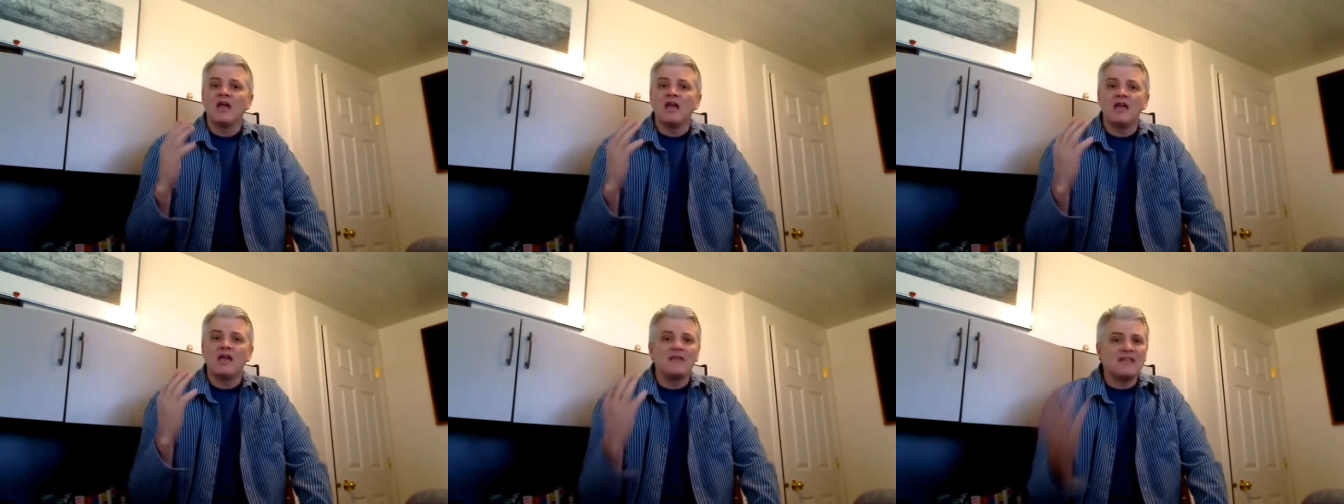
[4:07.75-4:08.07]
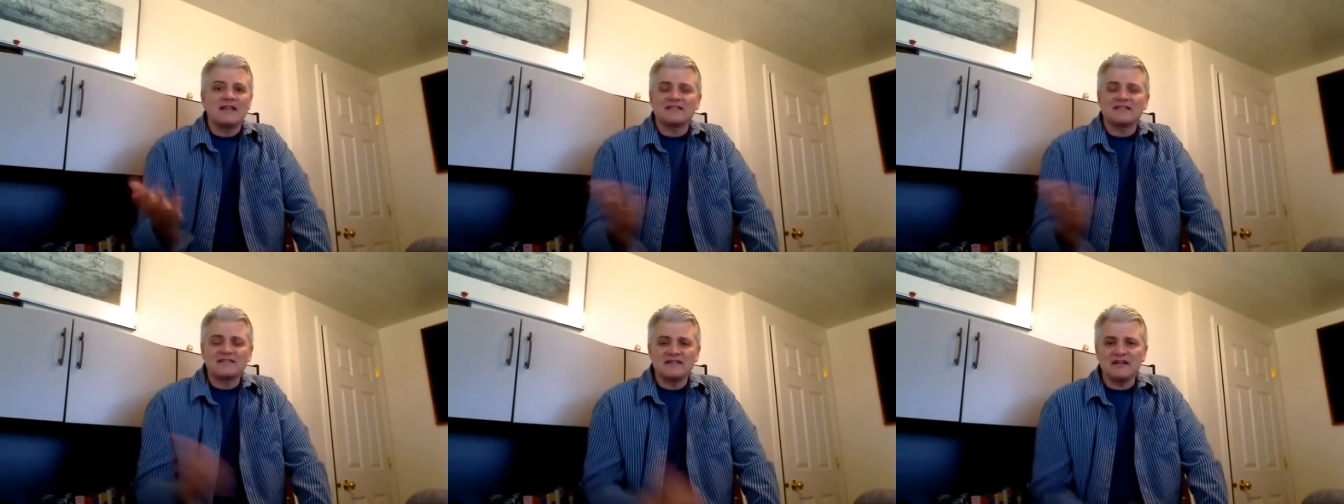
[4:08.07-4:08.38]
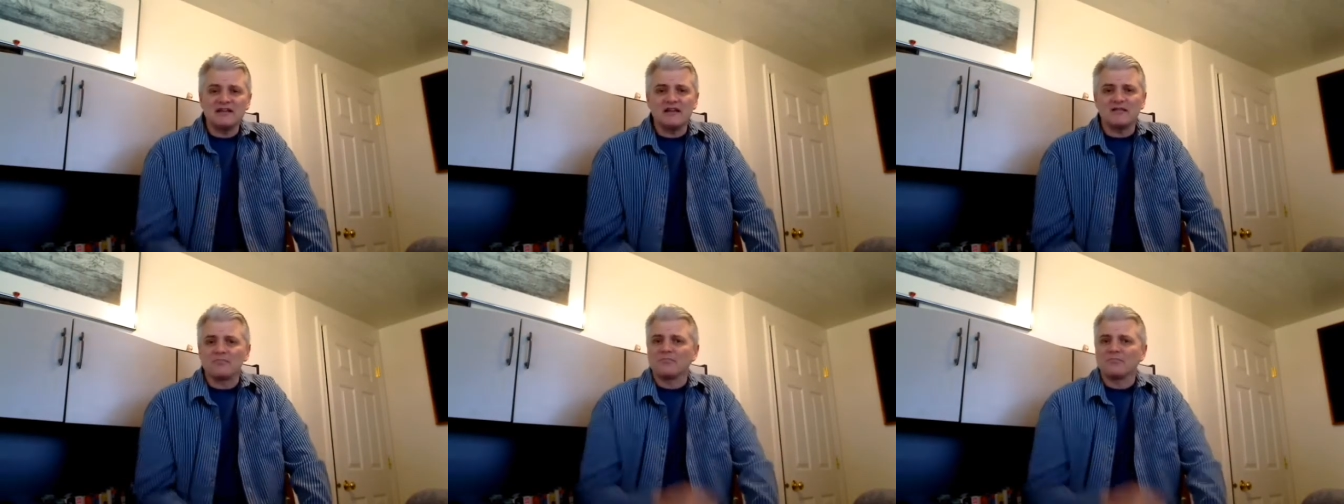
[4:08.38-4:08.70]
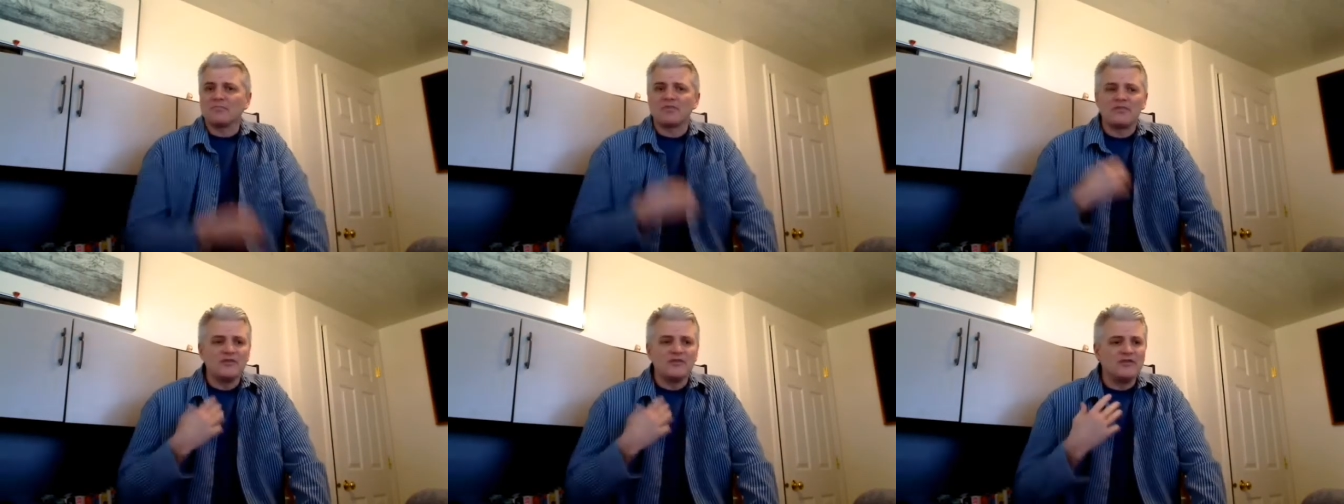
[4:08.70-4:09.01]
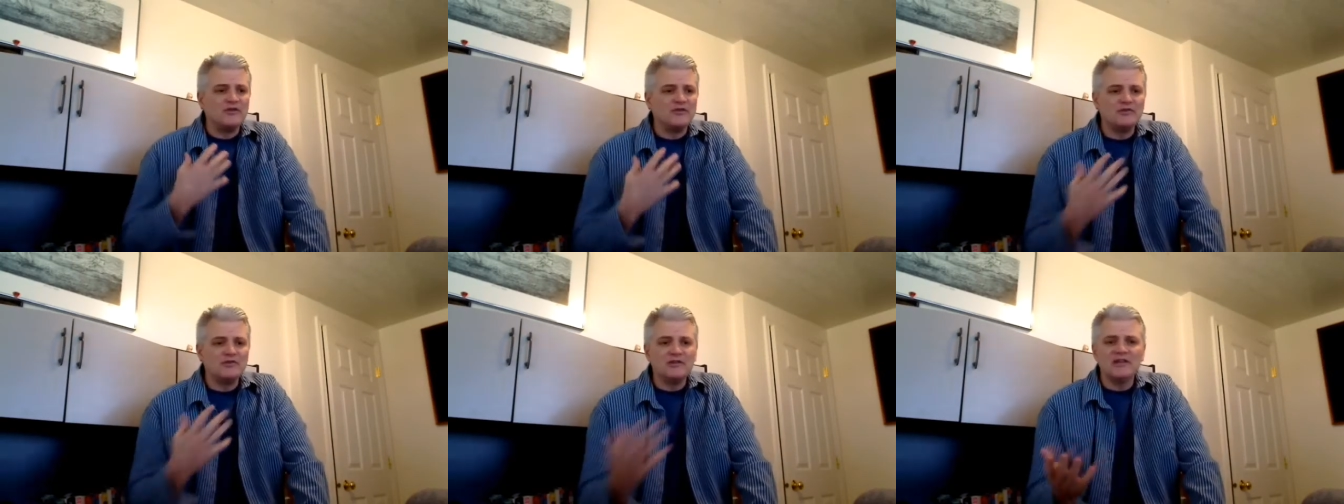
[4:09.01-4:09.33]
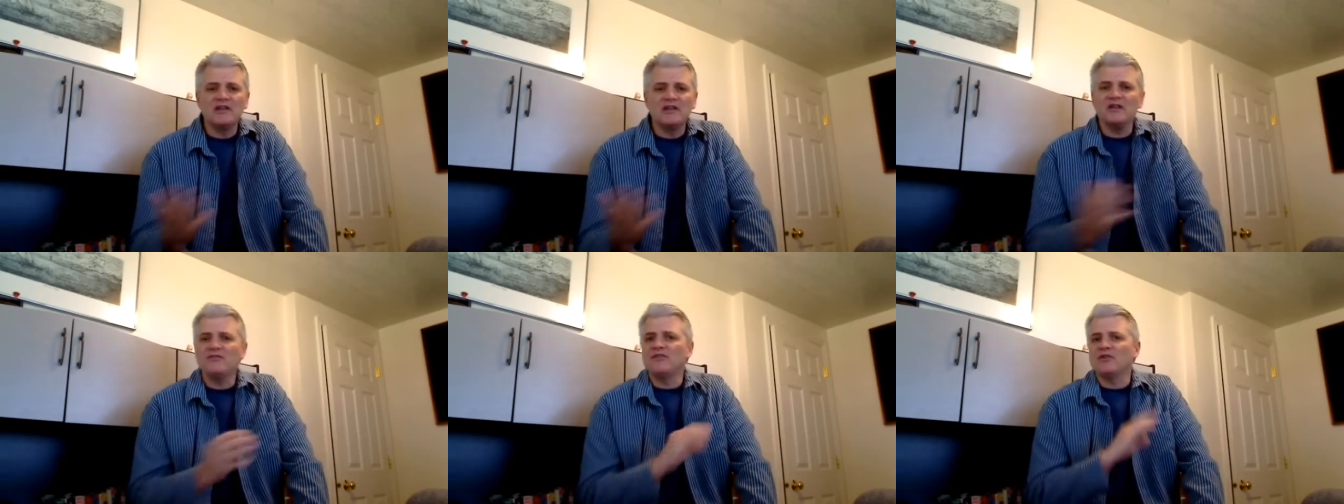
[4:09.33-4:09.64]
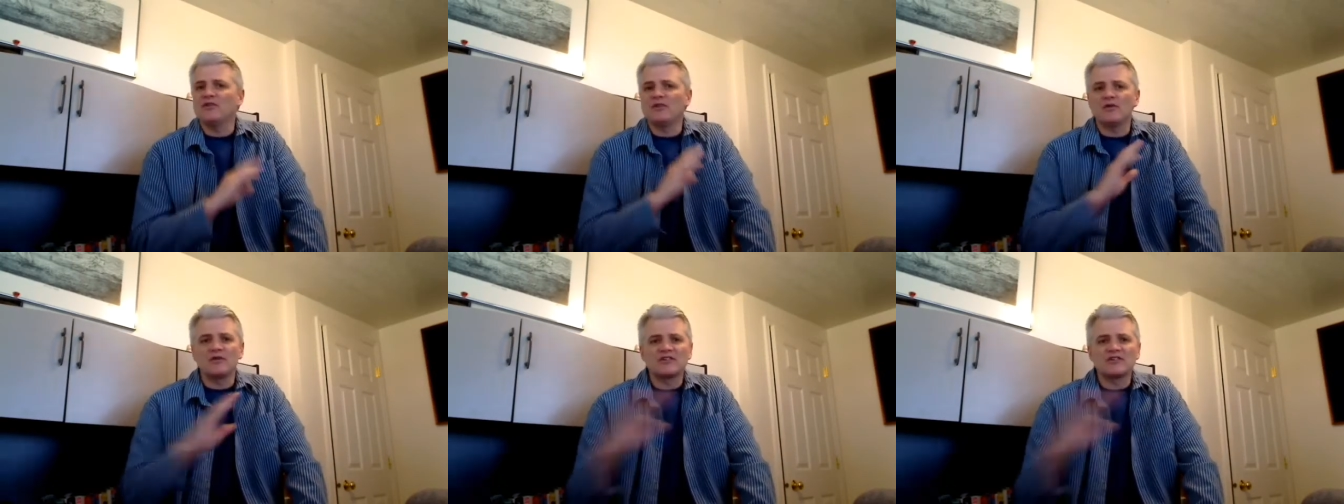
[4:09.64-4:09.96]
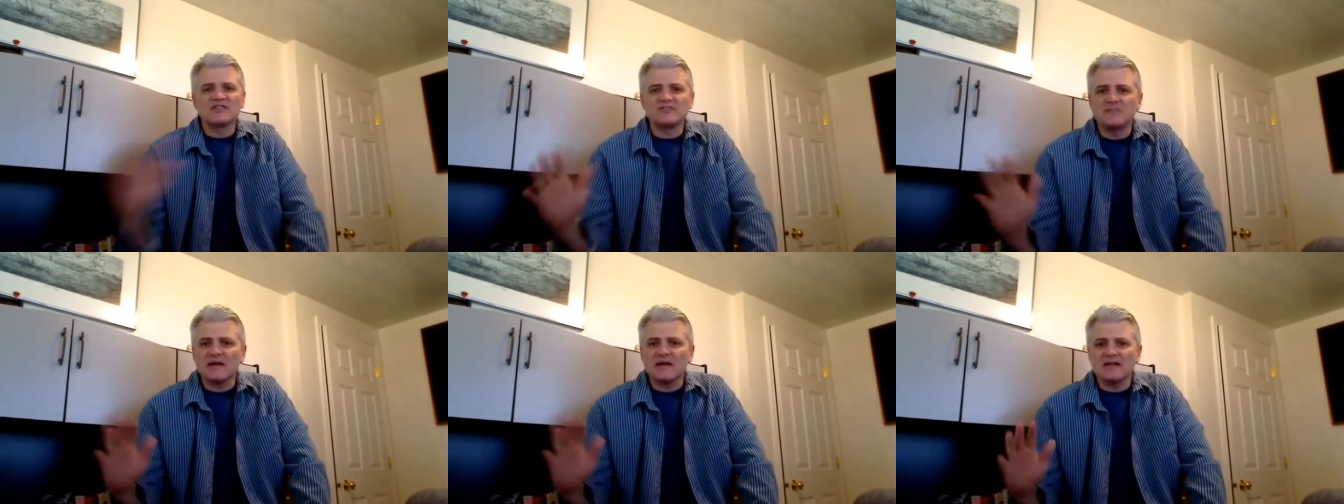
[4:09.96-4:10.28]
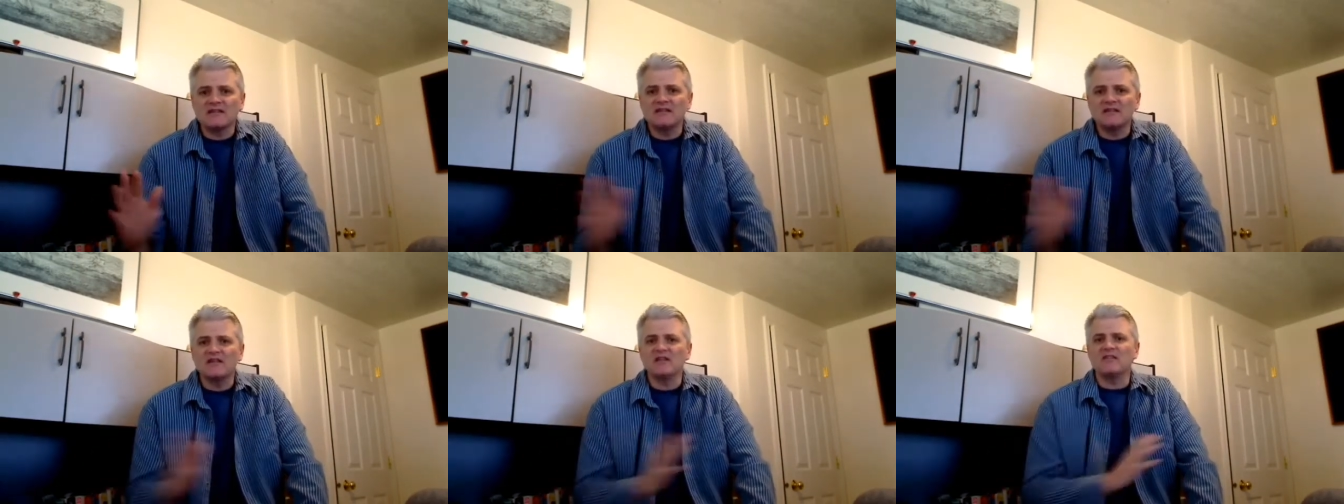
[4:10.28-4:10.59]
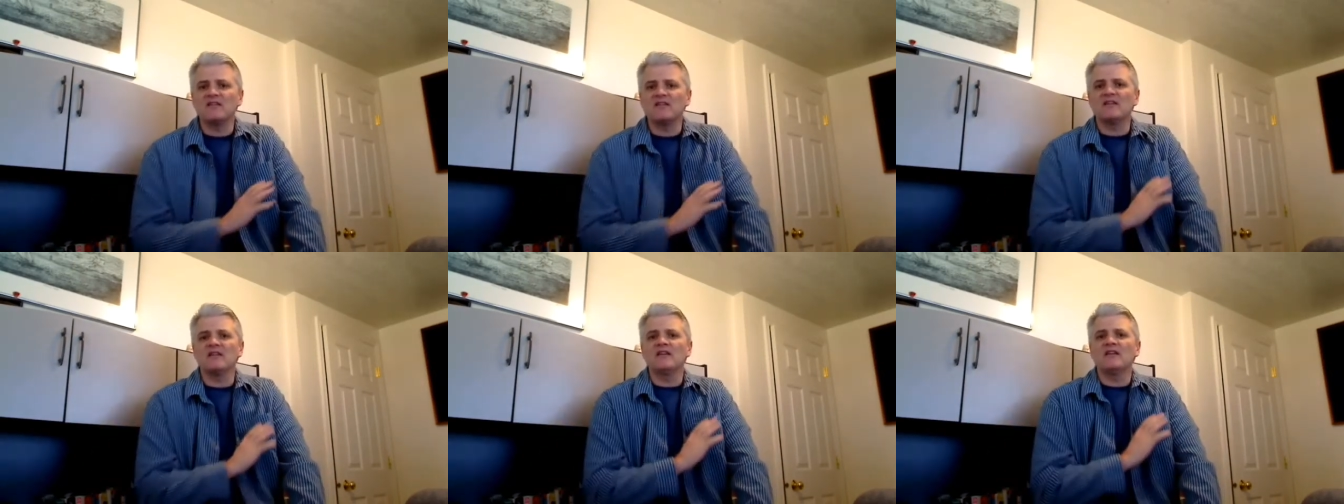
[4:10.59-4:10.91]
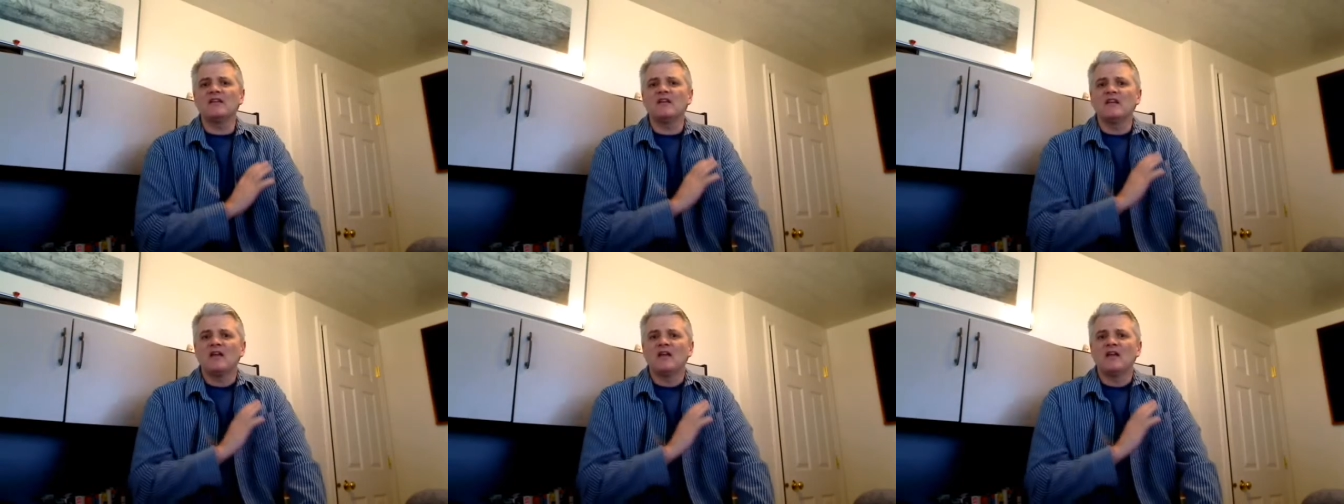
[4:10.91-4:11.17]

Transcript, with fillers: And that's it. You leave, you don't expect anything.